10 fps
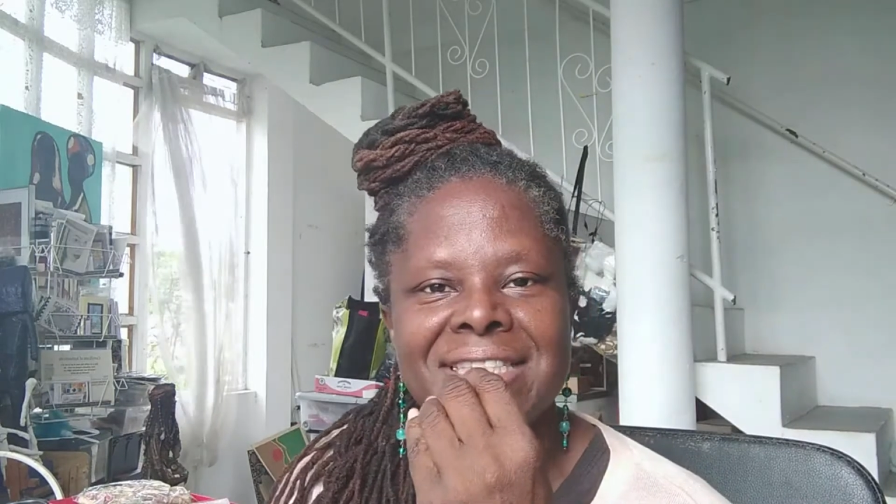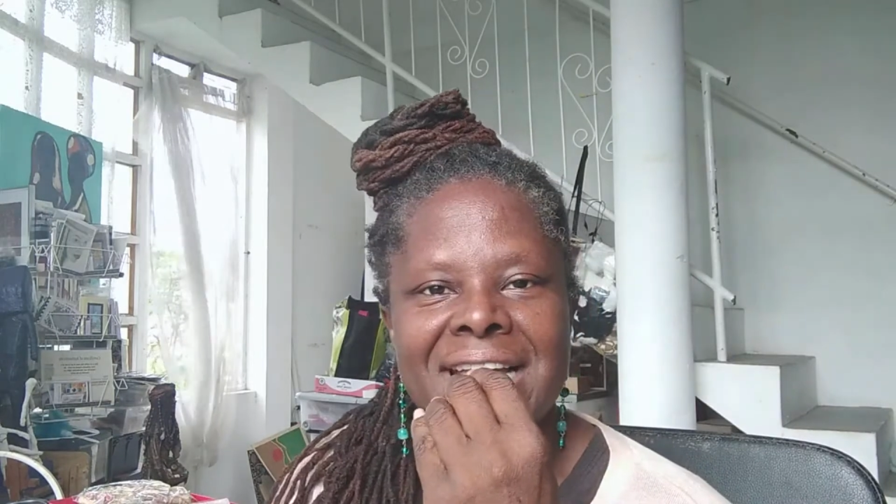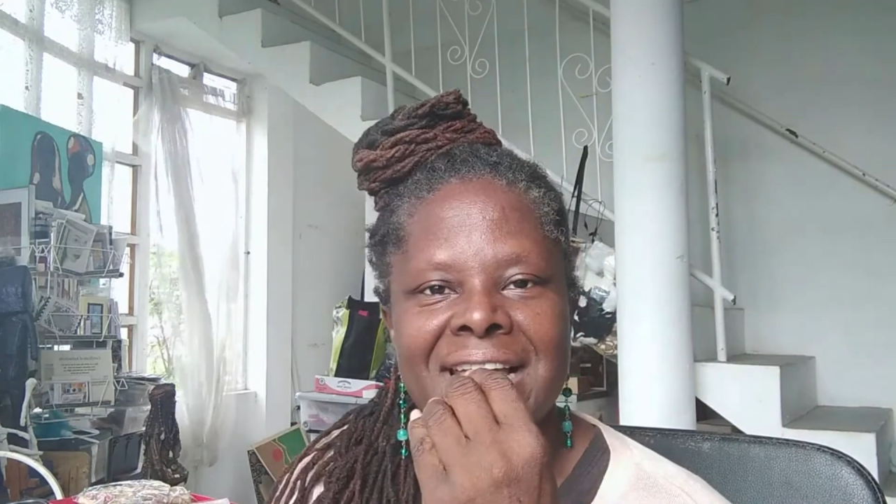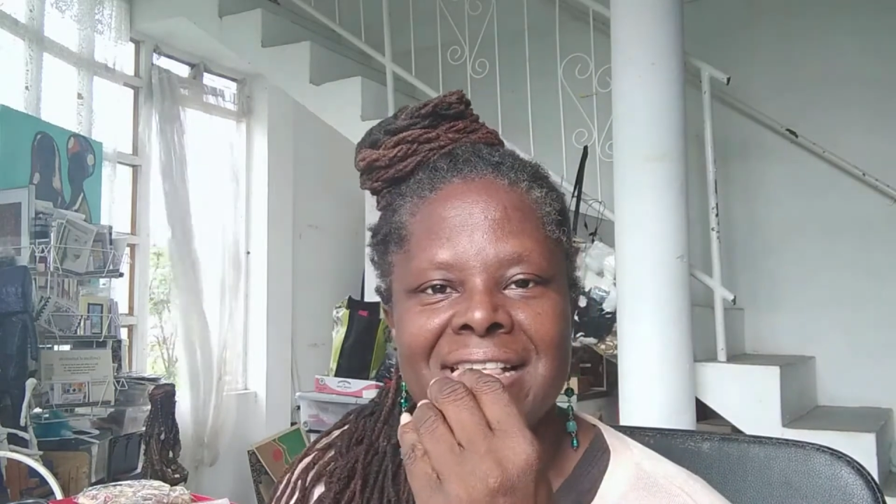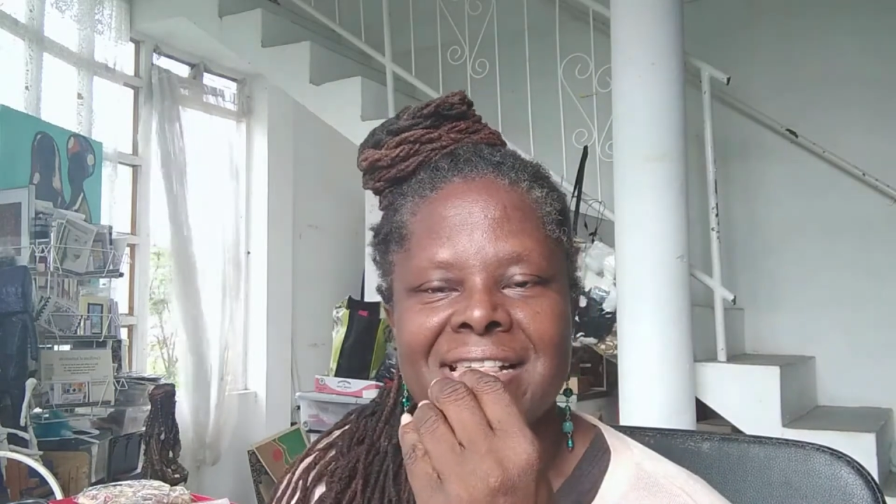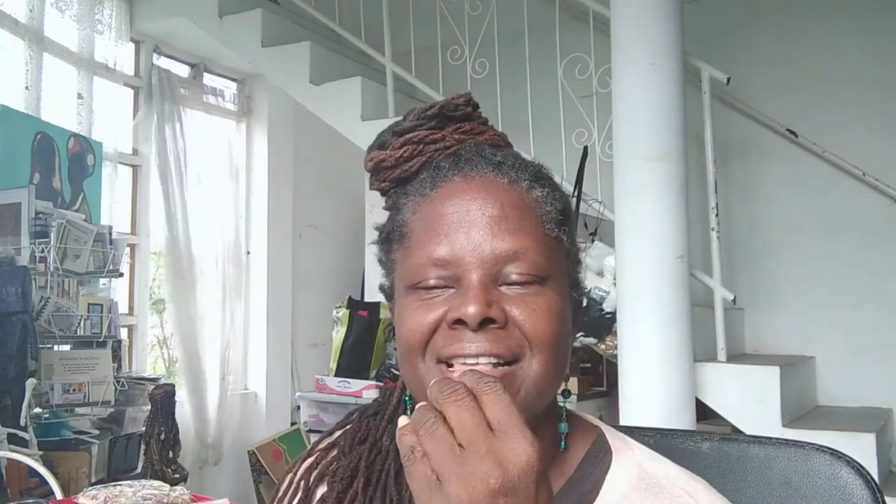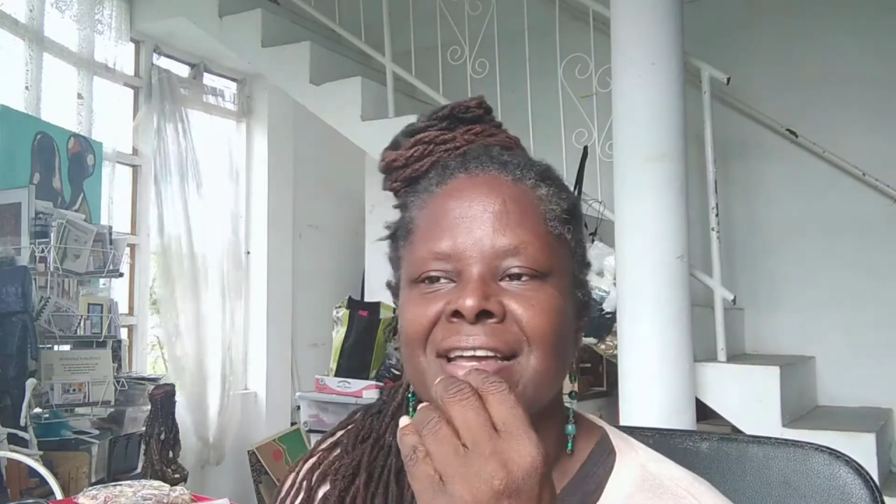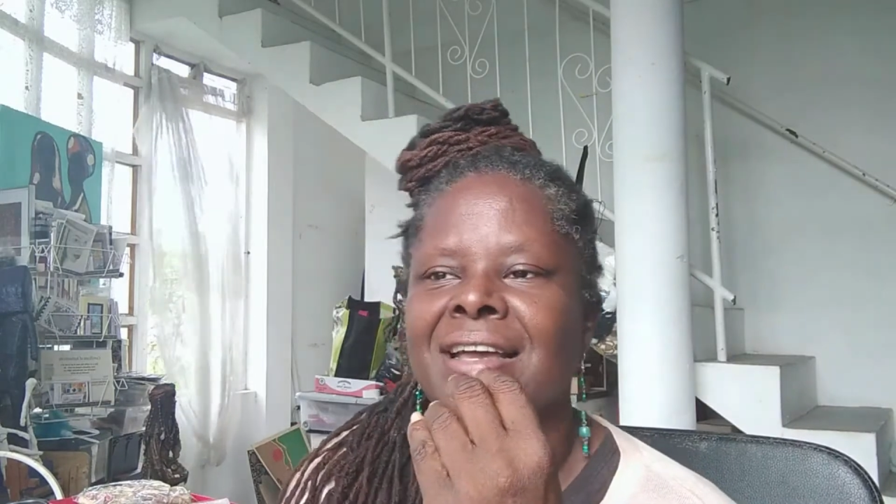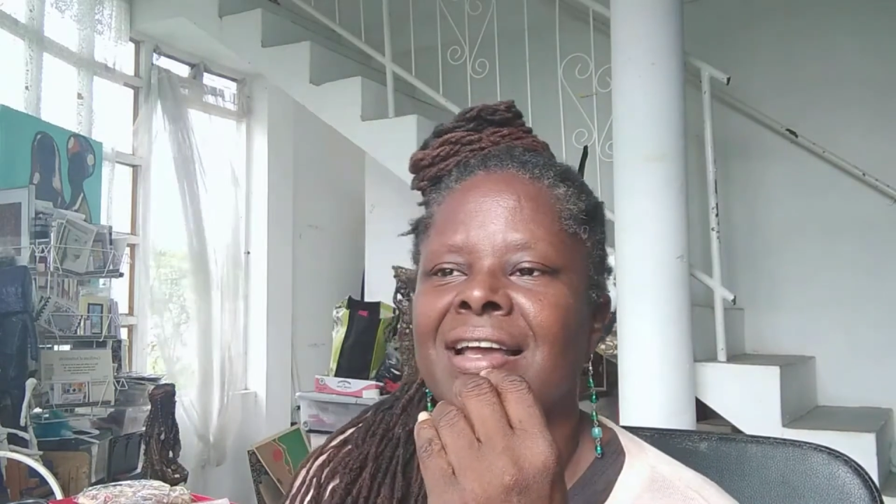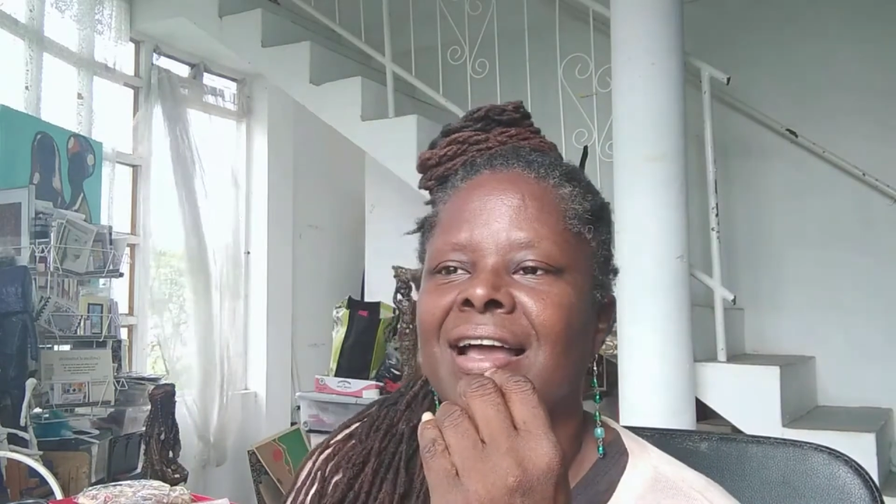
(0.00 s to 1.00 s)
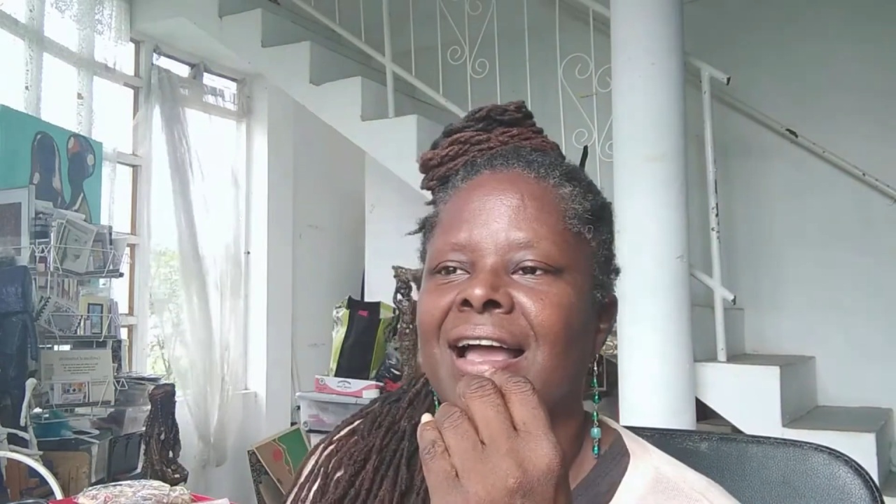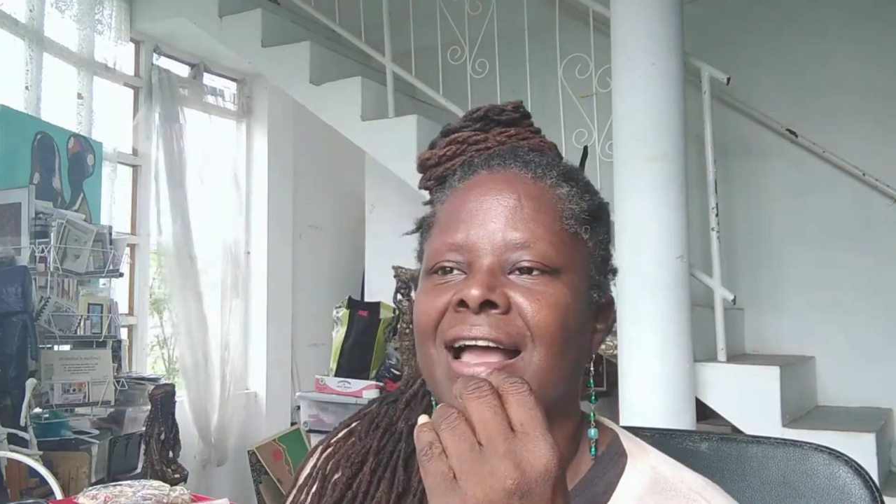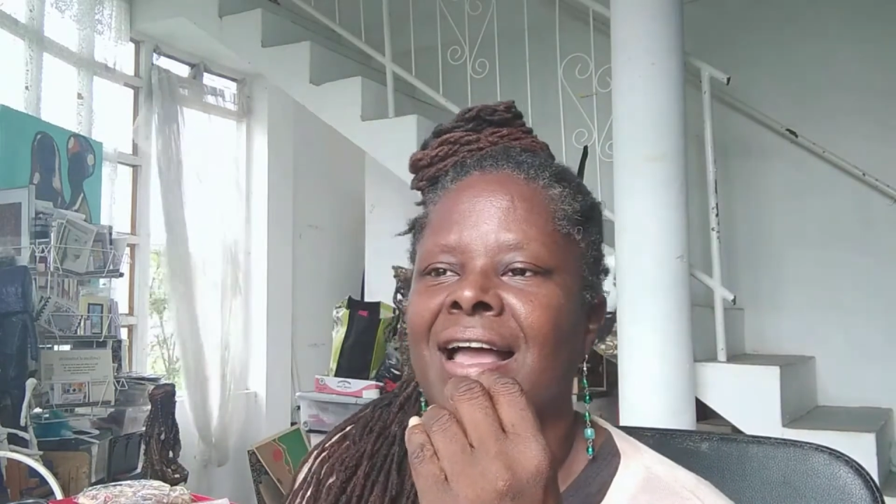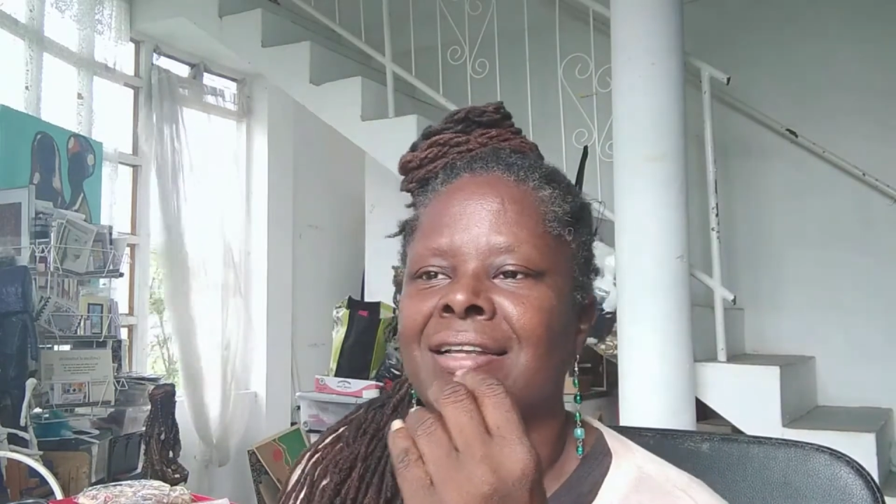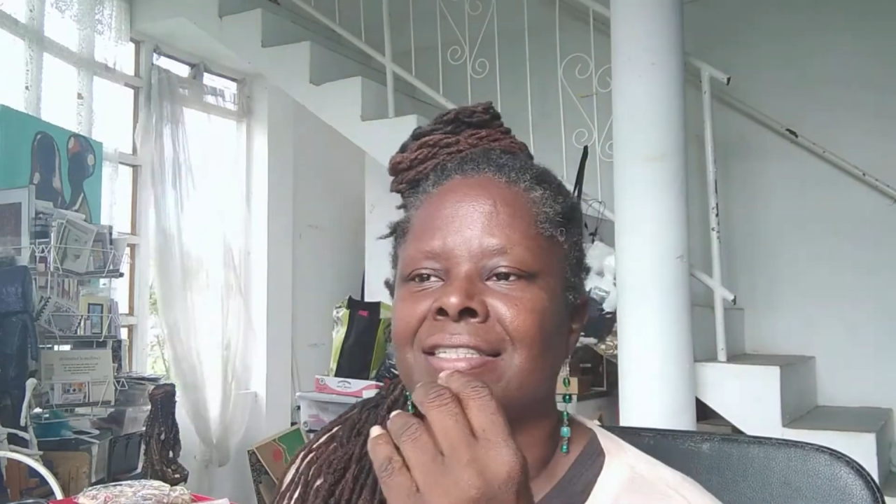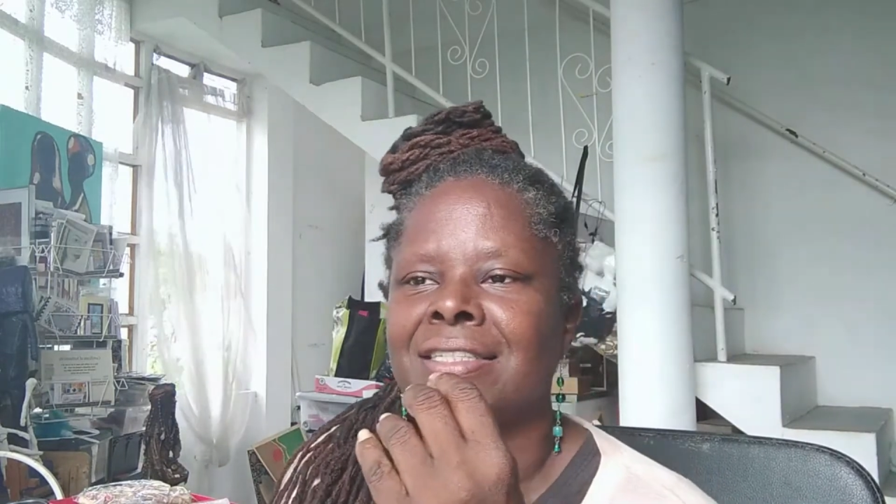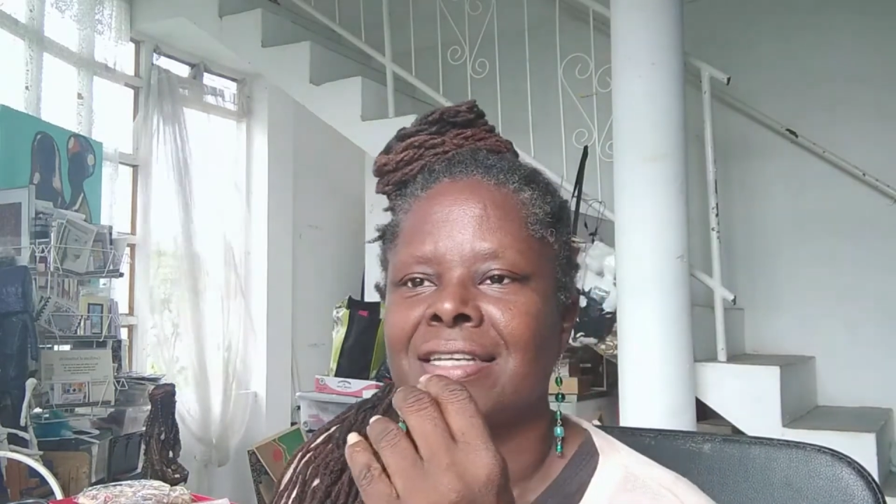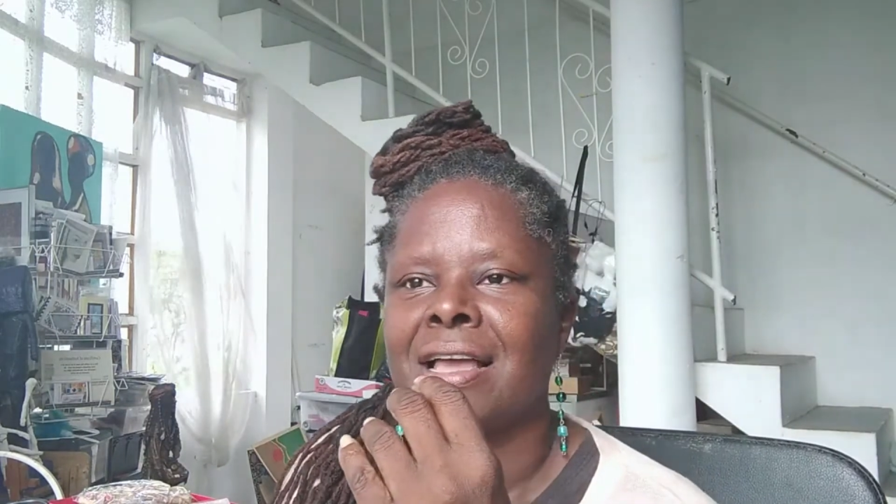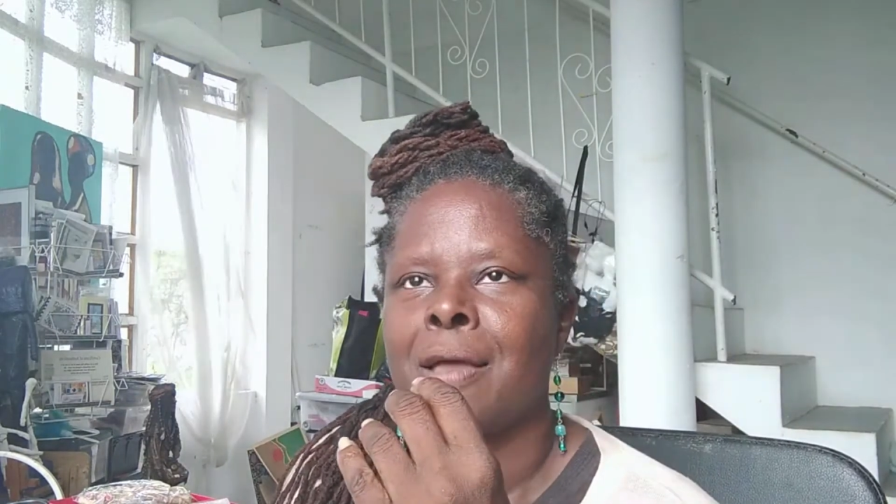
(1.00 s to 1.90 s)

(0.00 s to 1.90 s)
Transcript: taste, and